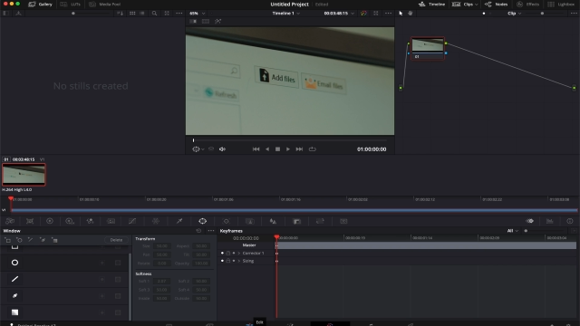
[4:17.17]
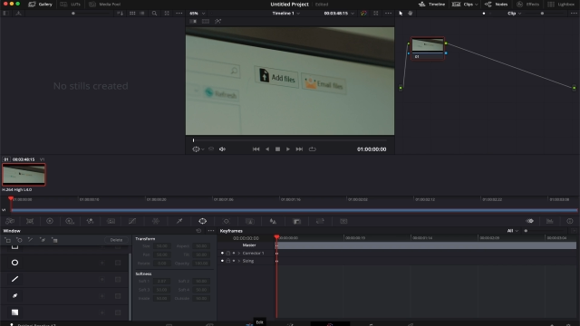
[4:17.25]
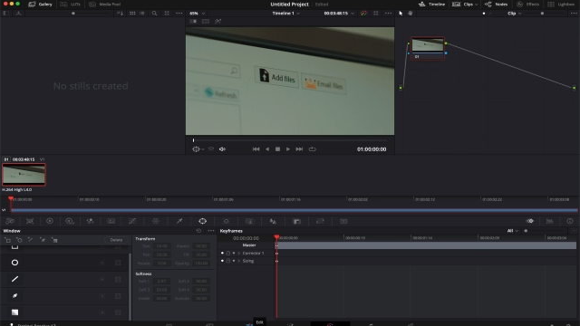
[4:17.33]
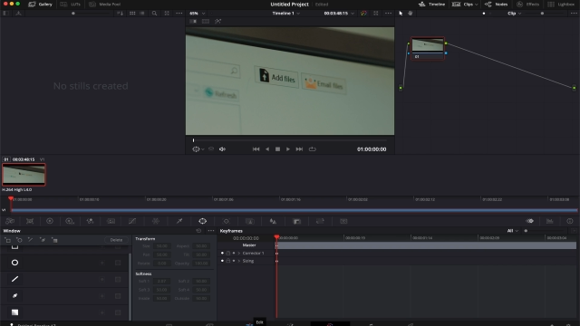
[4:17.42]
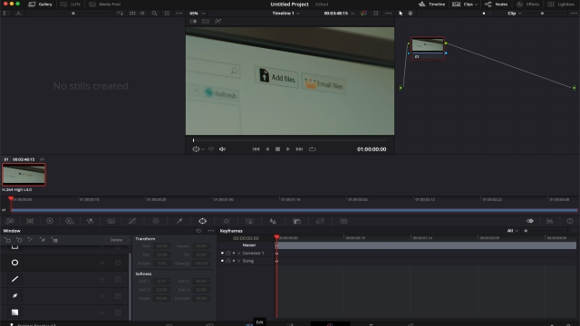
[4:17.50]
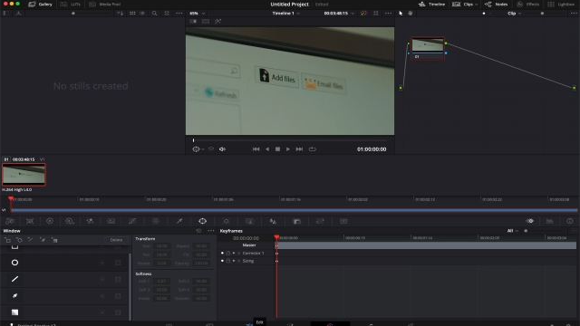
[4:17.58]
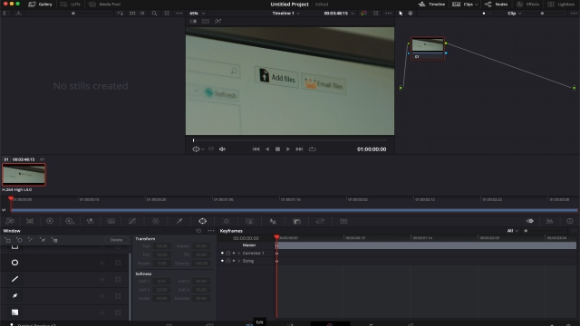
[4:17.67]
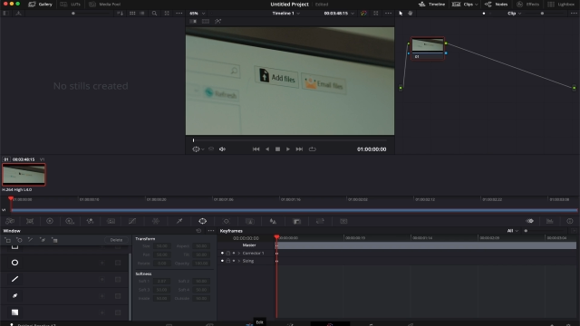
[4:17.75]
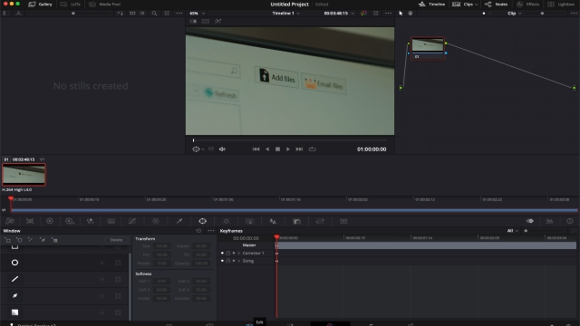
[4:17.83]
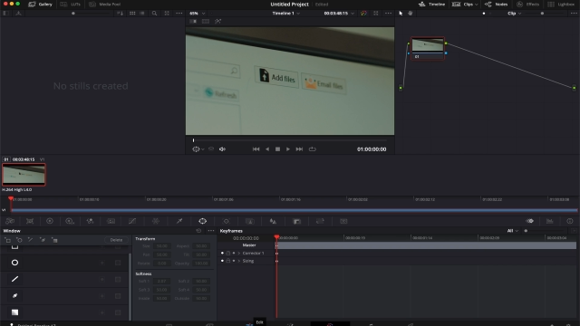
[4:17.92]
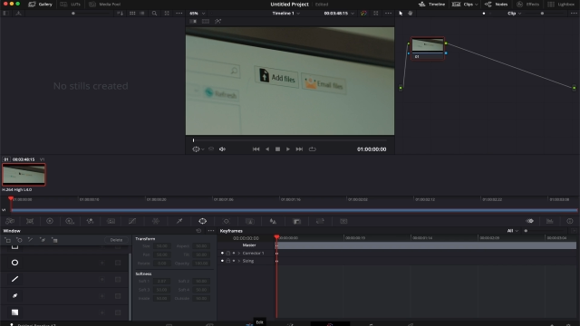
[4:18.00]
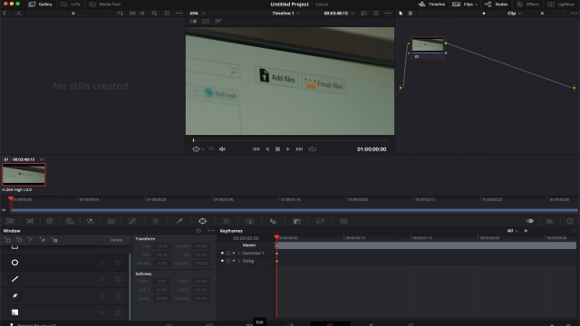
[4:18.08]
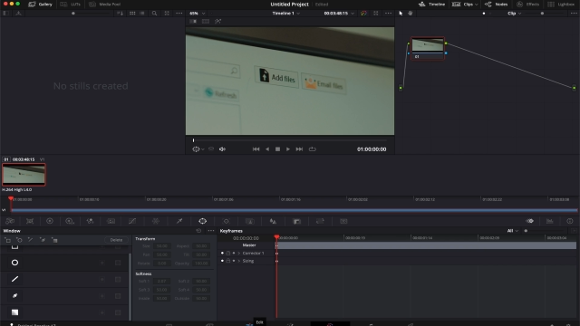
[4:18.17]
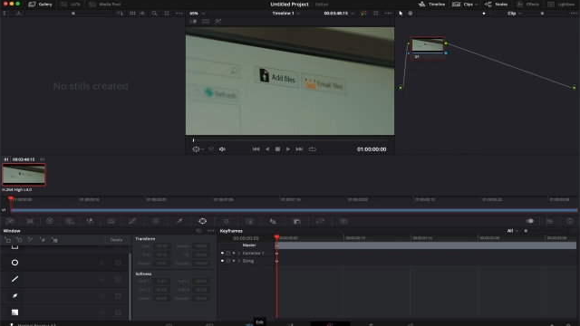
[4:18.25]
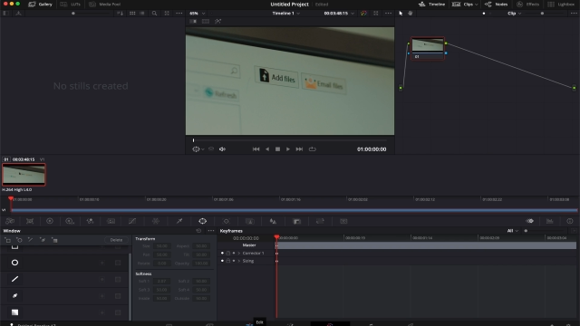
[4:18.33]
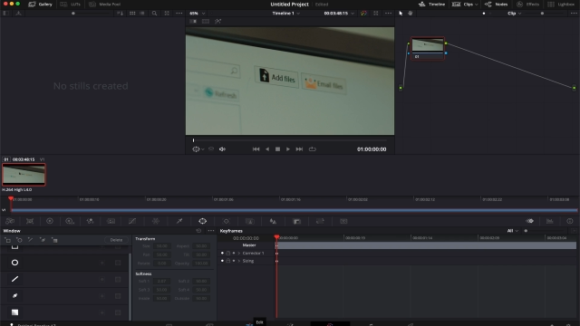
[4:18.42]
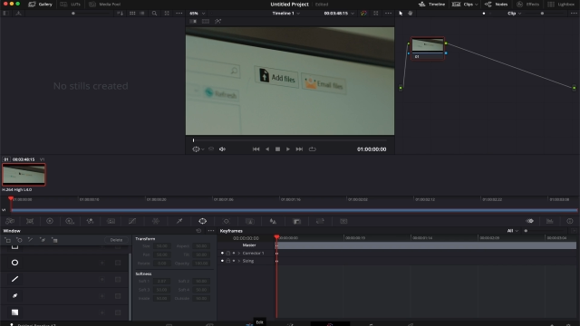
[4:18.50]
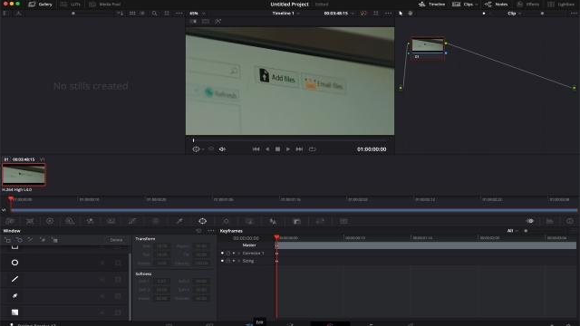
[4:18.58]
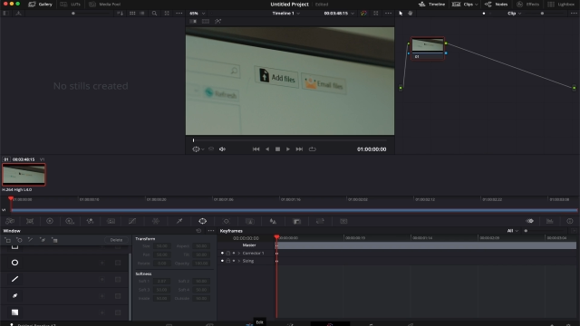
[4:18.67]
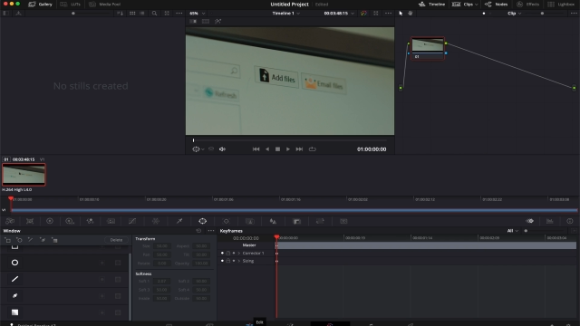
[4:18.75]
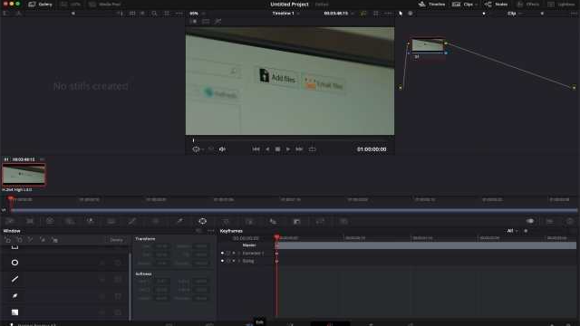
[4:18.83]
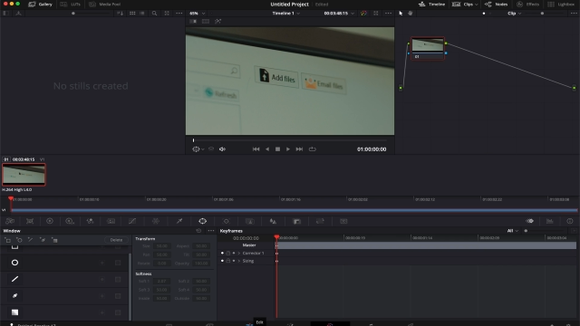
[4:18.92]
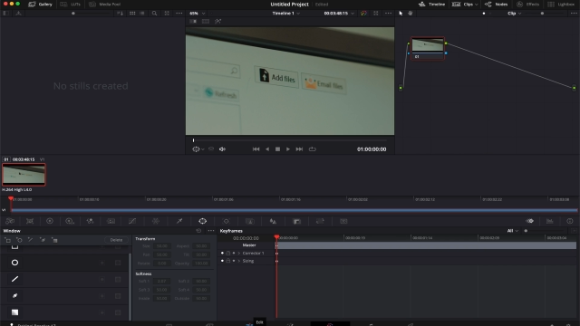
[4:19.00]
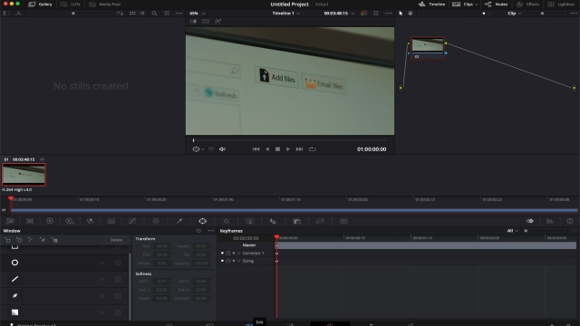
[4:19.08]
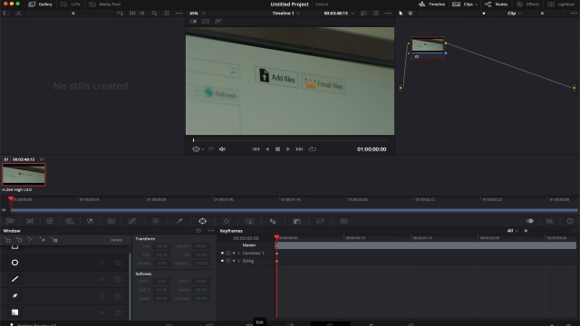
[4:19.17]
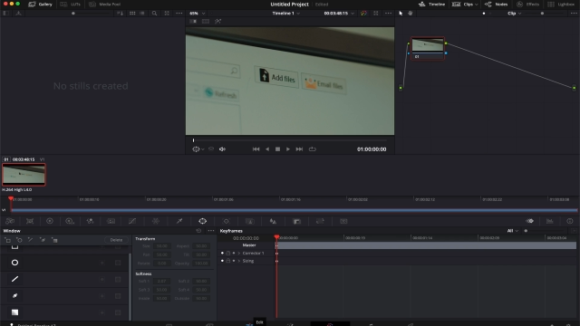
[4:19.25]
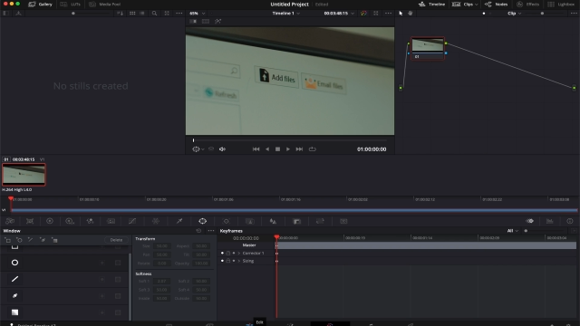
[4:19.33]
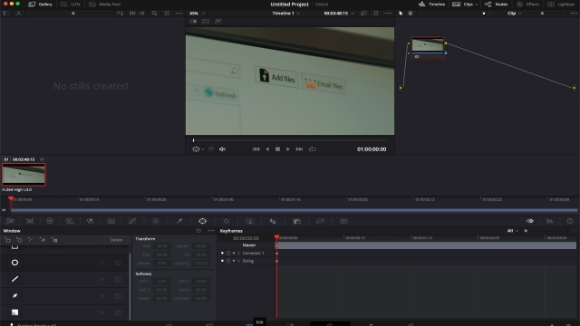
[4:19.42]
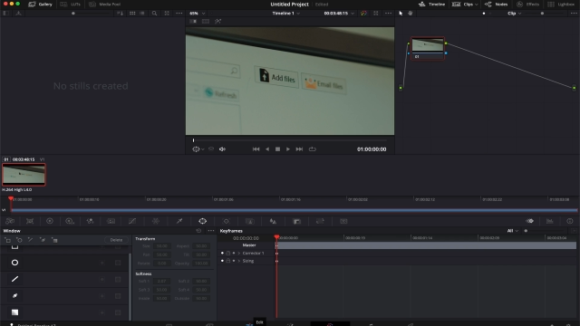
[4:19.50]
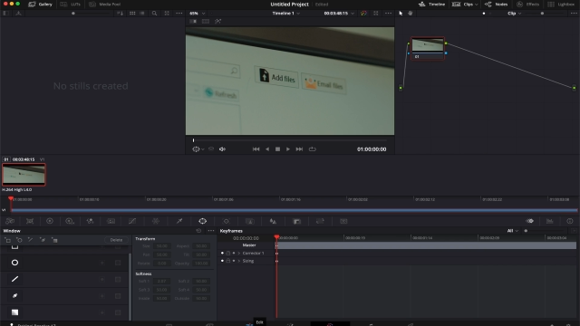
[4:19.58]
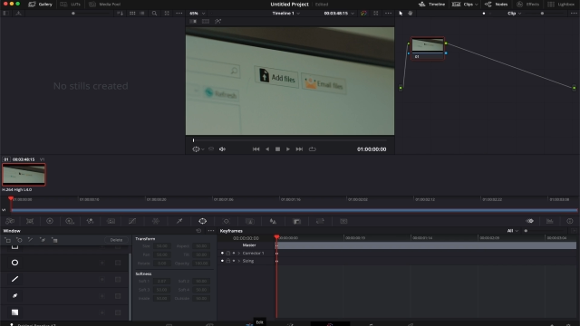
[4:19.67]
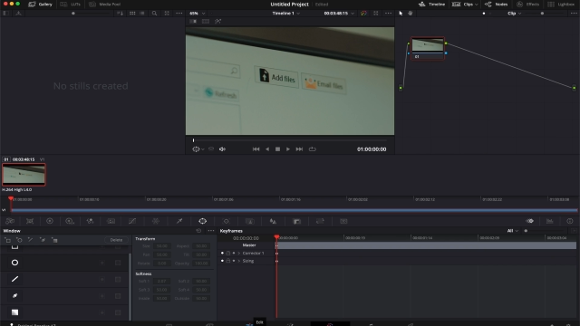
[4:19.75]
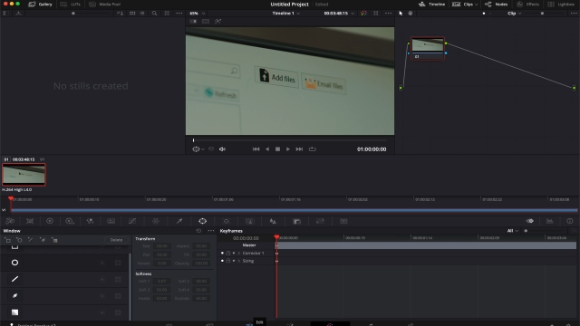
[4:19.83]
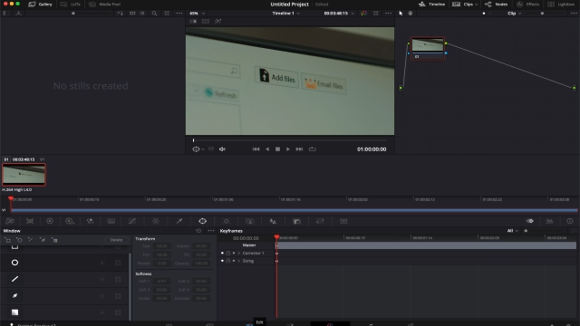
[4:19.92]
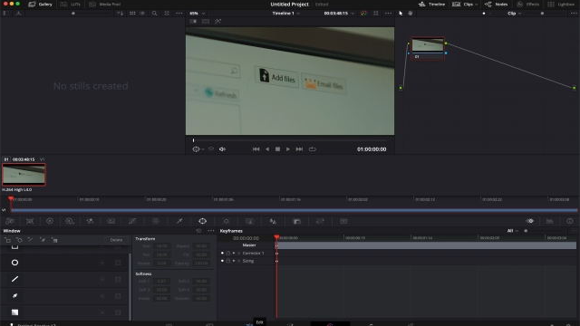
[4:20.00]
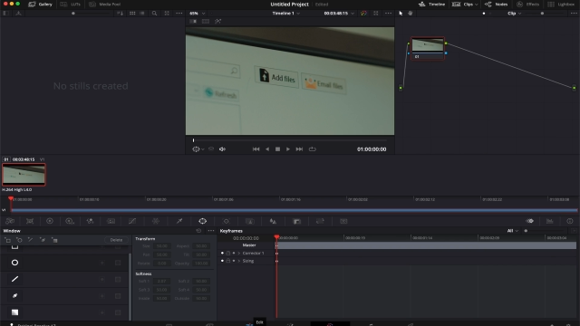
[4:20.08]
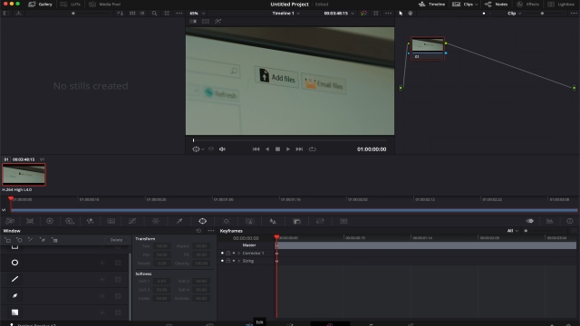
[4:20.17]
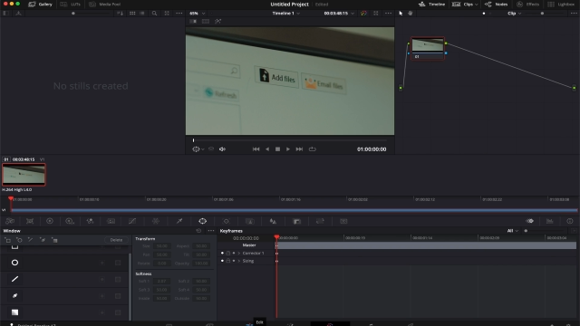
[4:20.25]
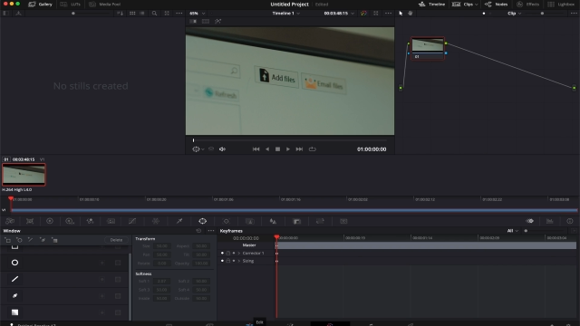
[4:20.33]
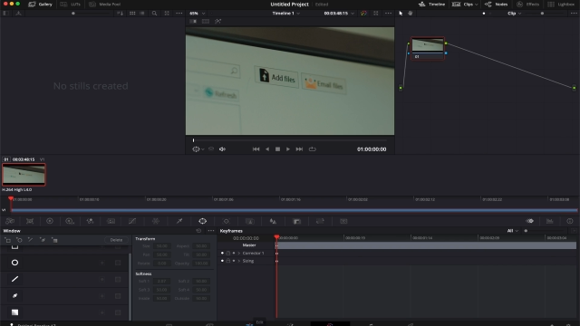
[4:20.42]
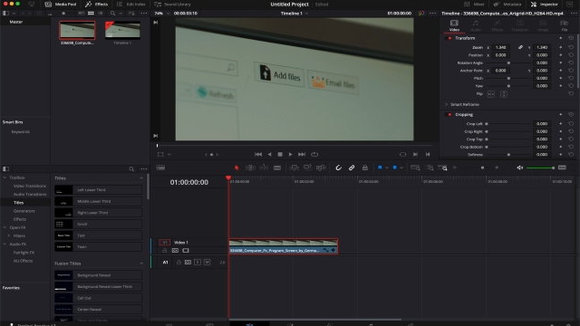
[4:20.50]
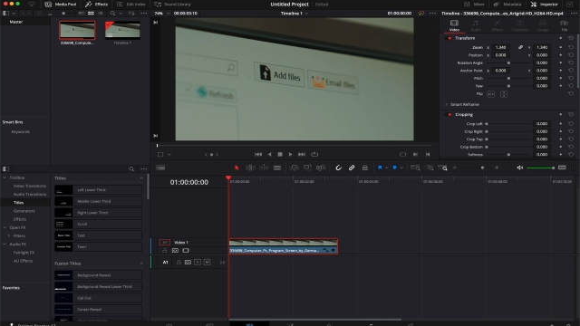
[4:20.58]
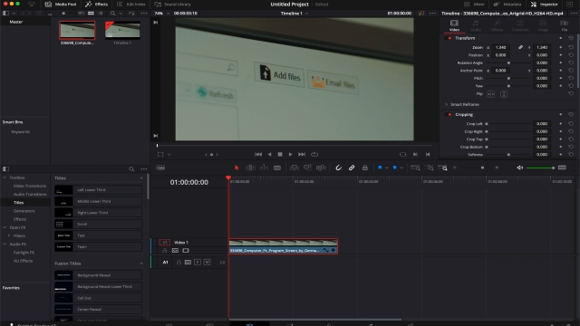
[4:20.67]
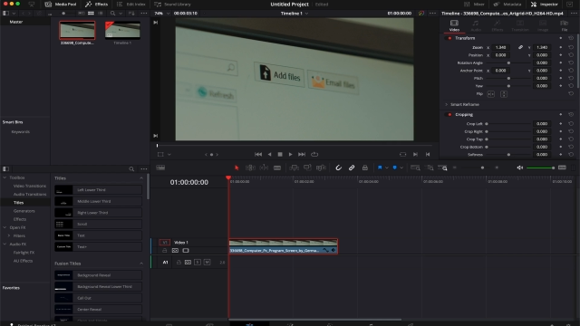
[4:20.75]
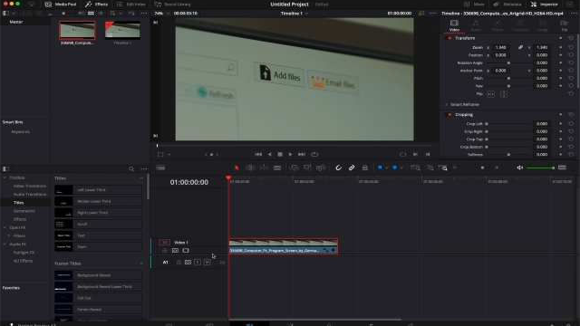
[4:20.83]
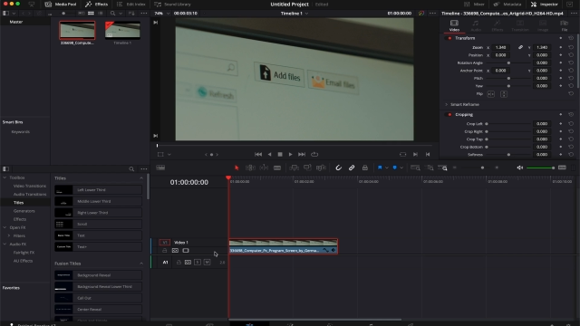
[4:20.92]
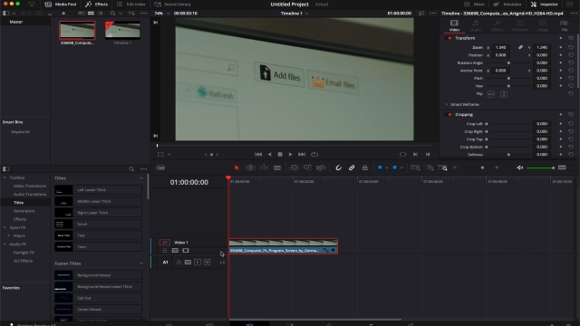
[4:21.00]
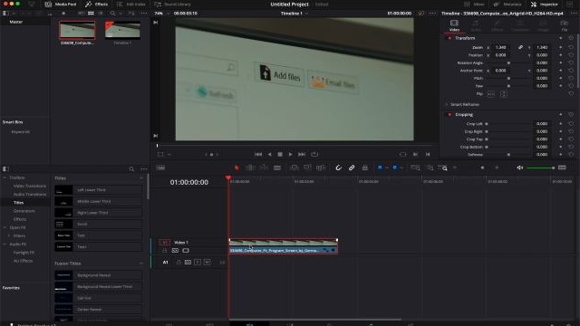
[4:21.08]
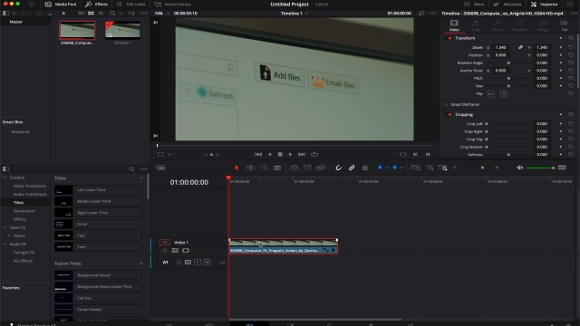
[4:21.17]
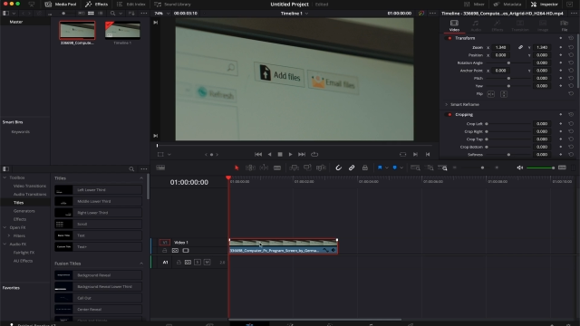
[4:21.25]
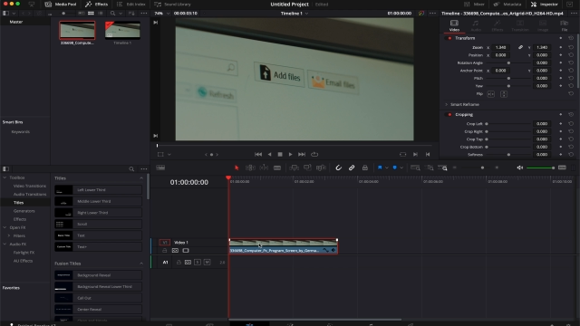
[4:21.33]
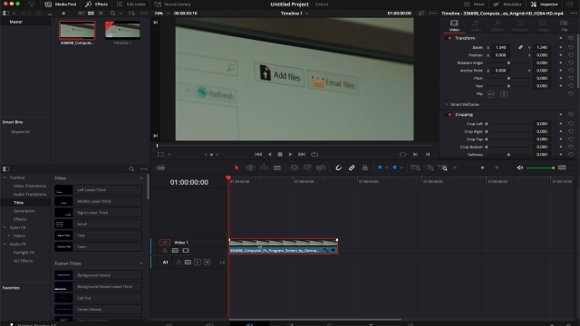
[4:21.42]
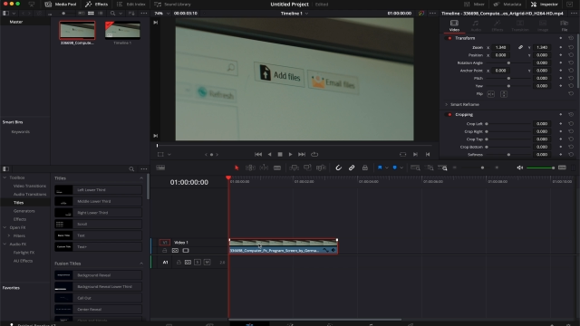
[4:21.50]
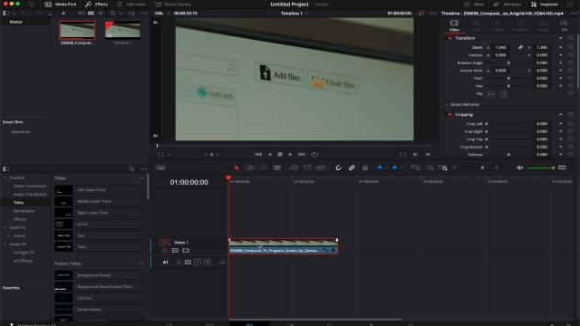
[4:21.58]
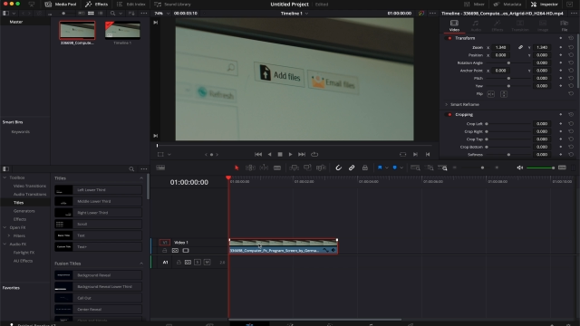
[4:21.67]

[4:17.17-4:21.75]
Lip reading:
No face is visible, so there are no lips to read.